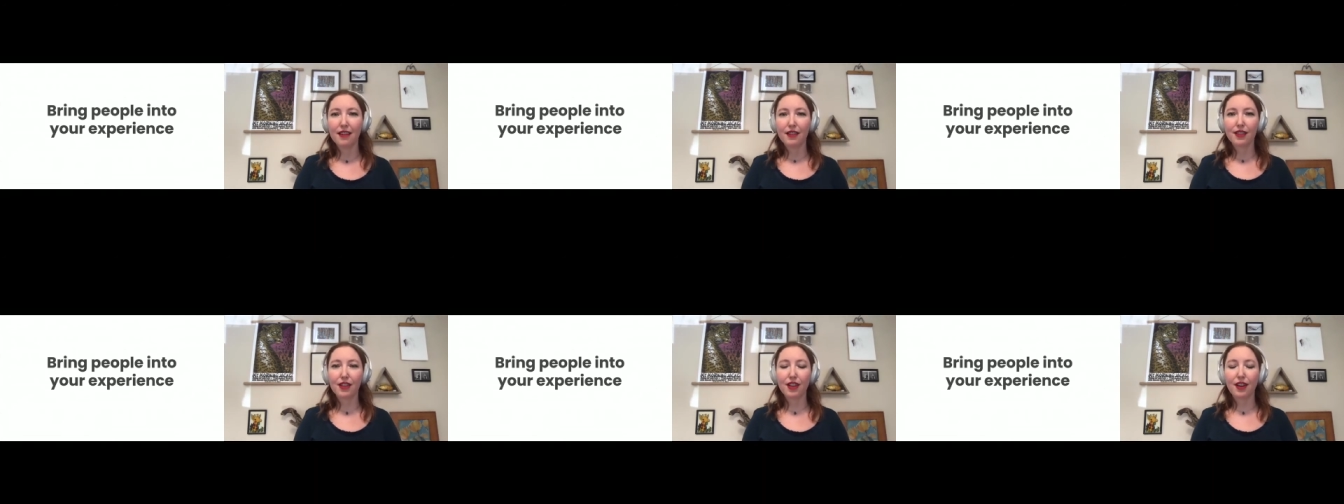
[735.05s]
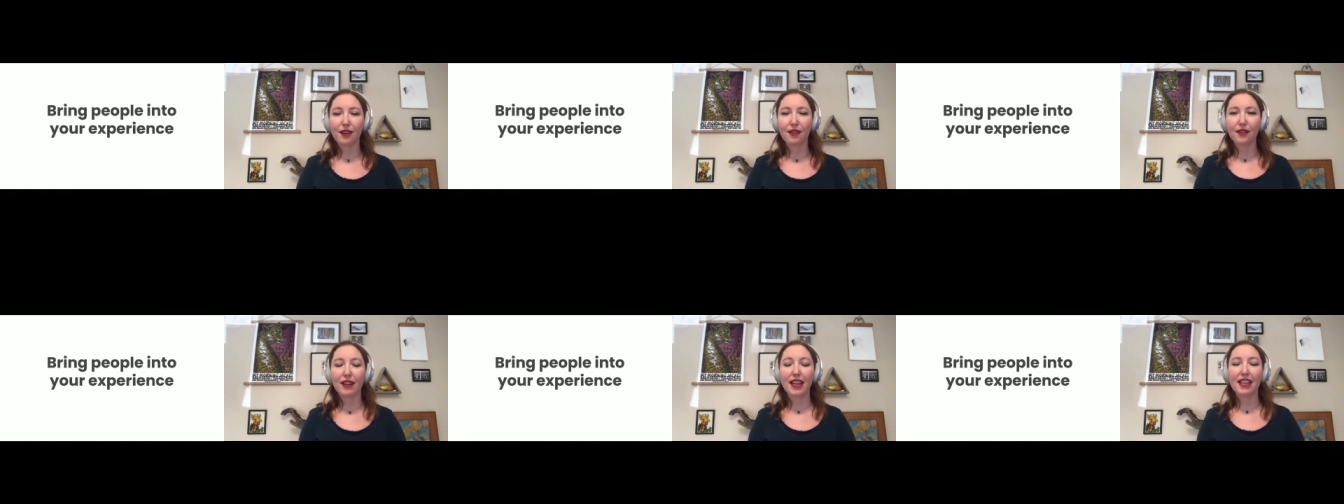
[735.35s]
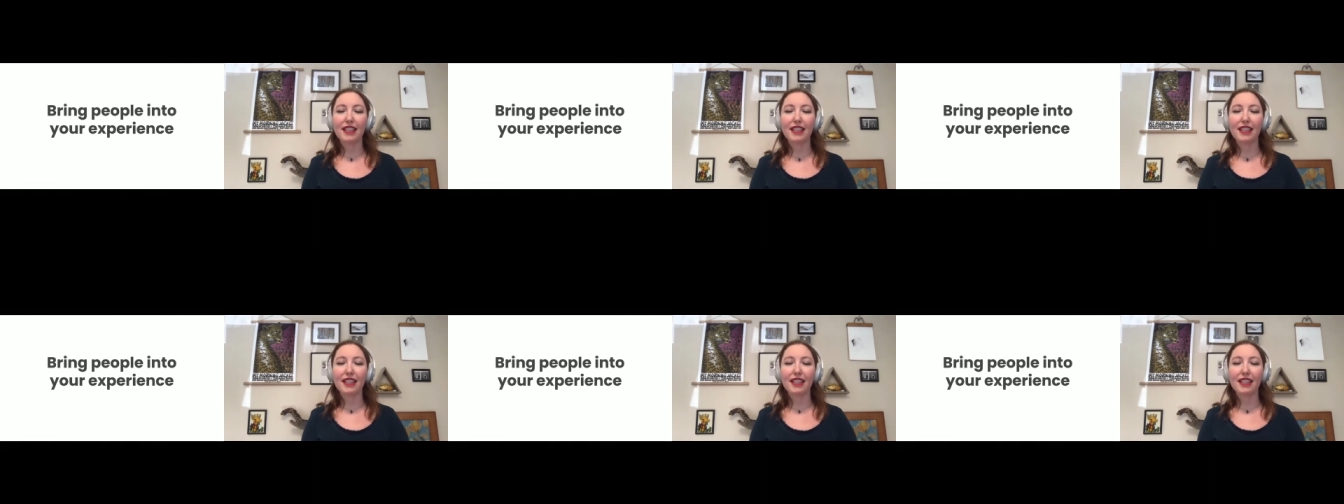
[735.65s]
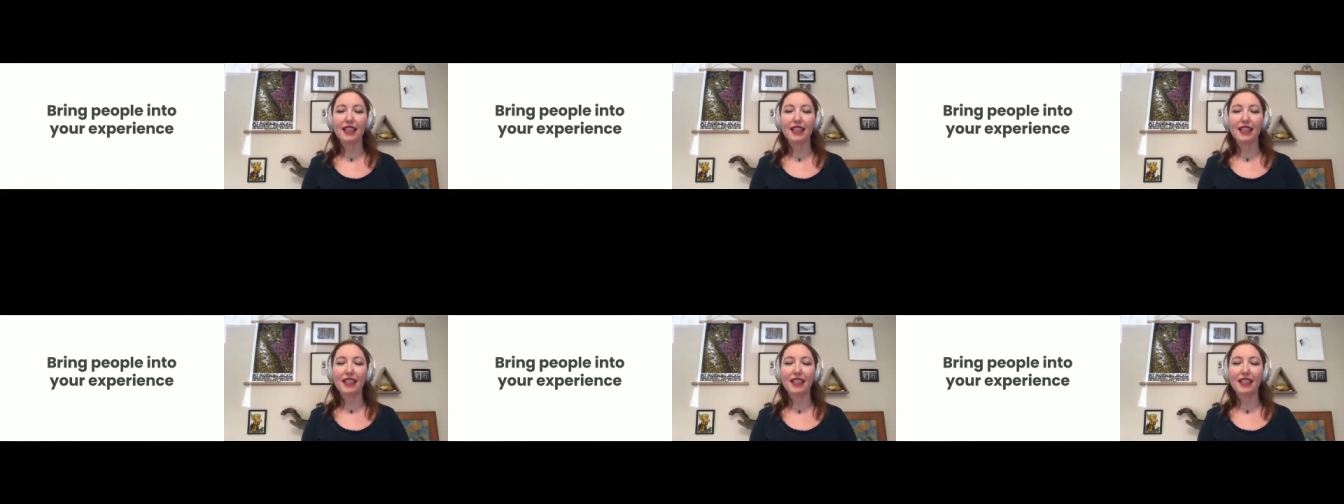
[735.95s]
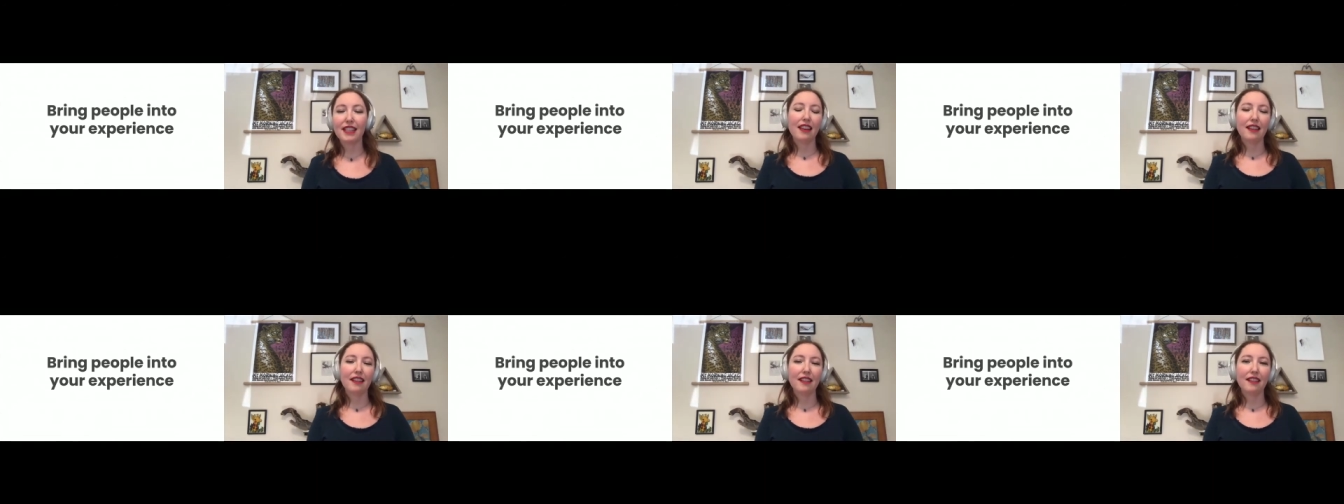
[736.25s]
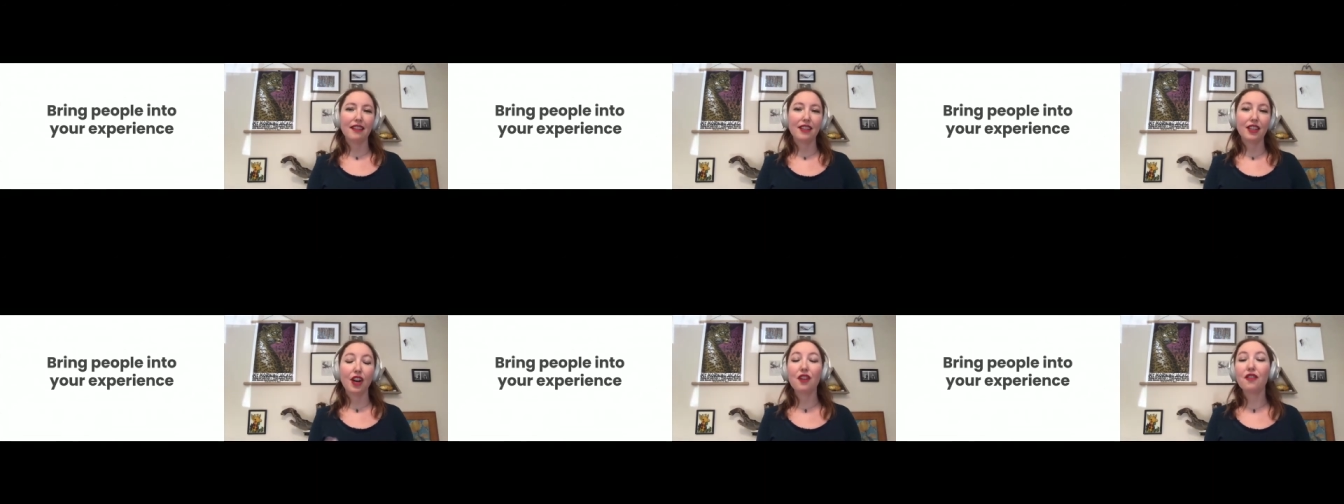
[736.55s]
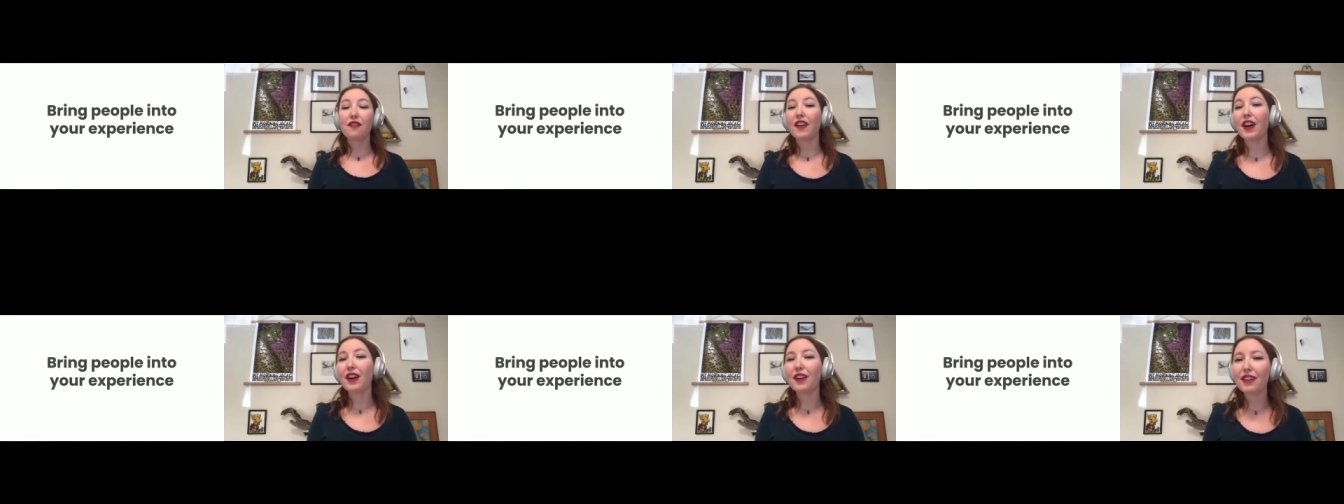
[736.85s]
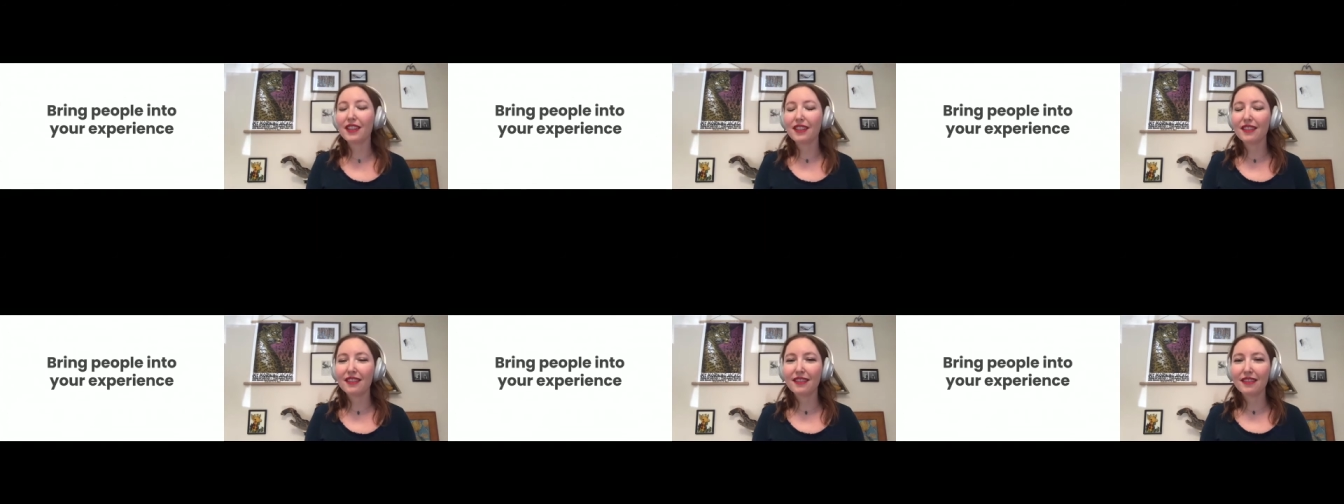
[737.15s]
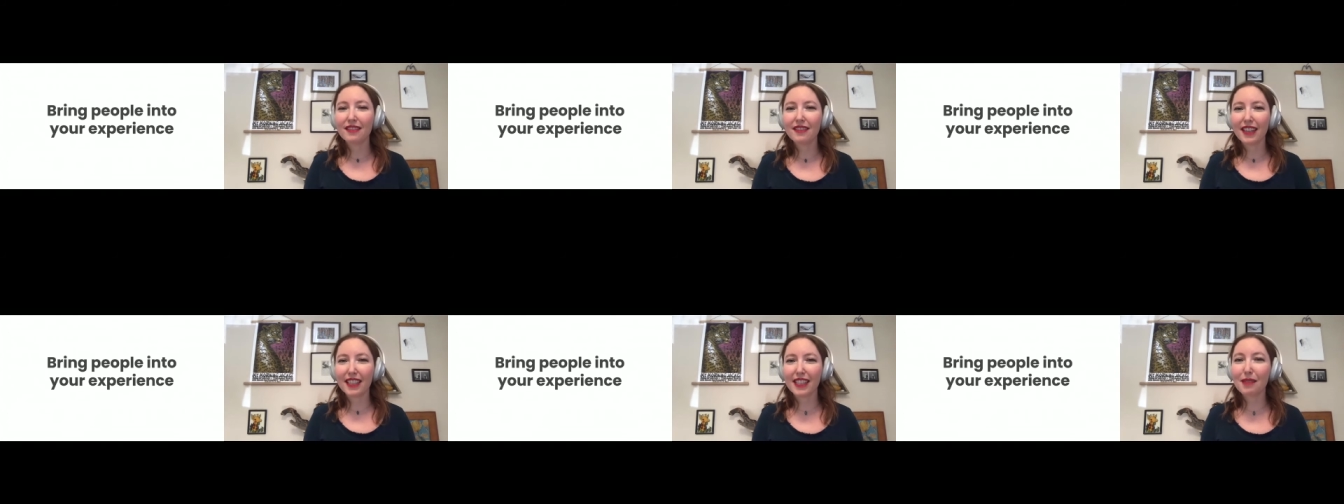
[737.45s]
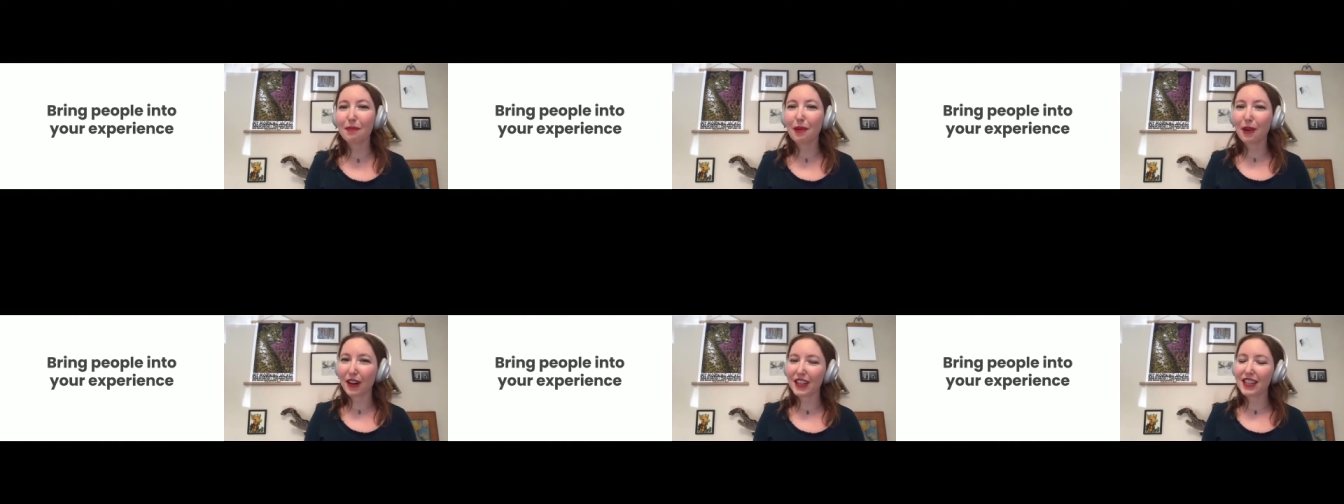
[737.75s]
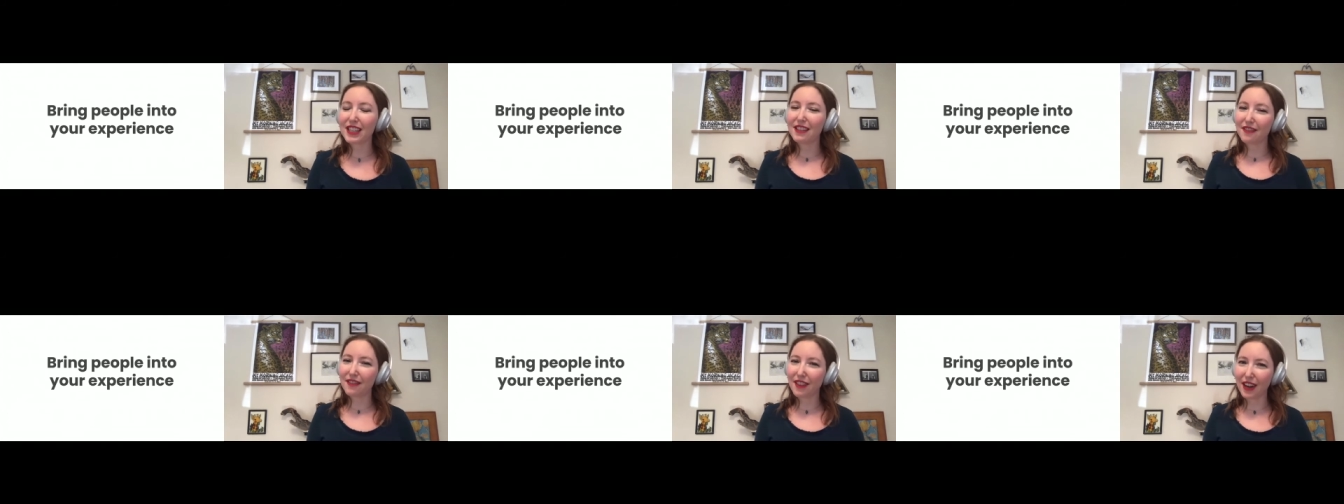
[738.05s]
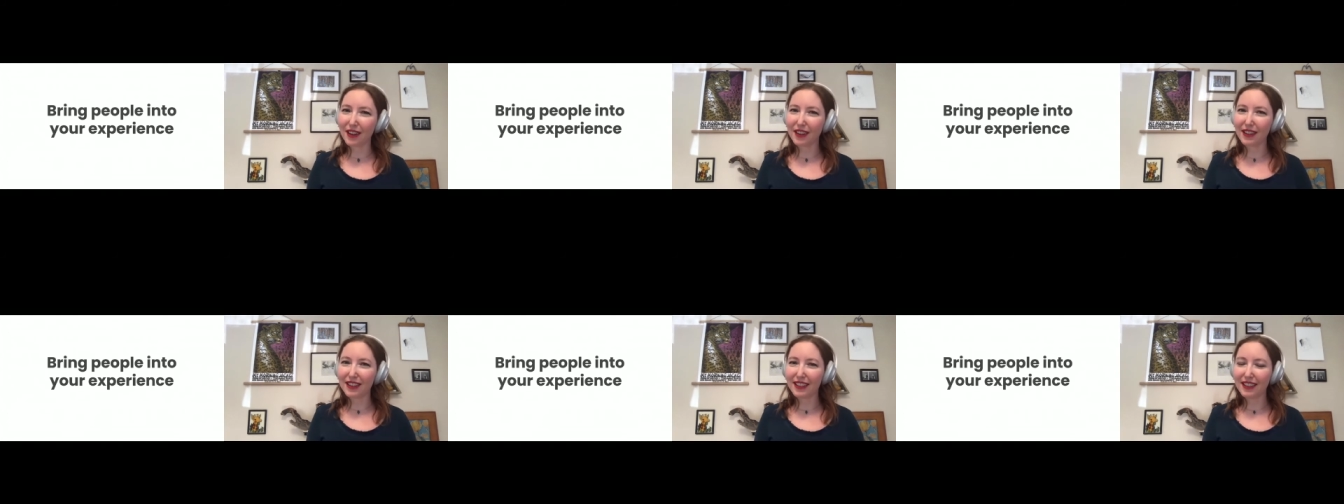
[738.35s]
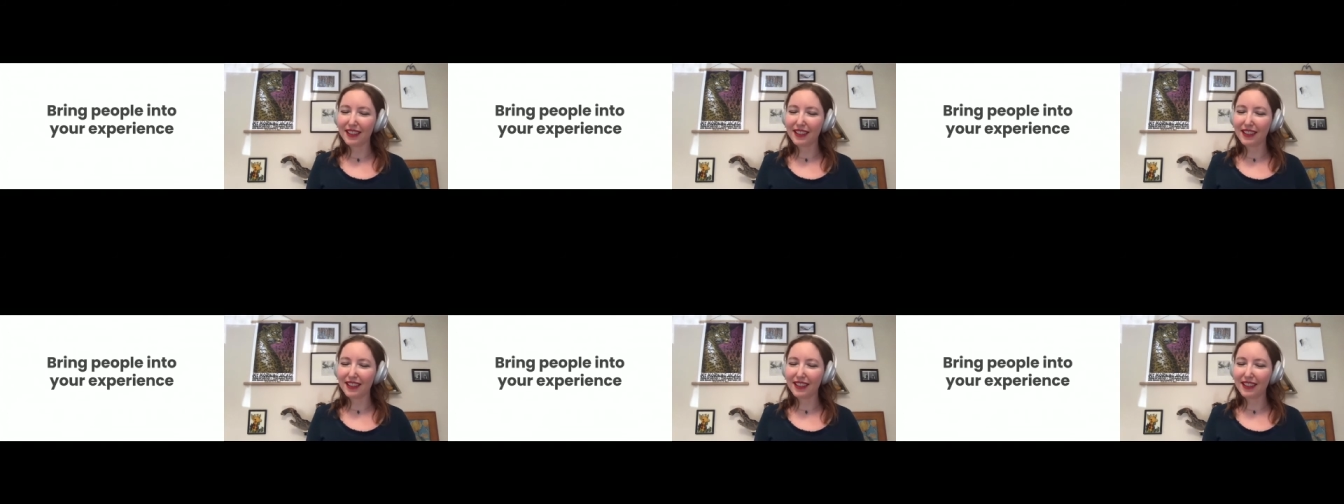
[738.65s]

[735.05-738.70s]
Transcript: So instead of saying, go vote, it's important to vote,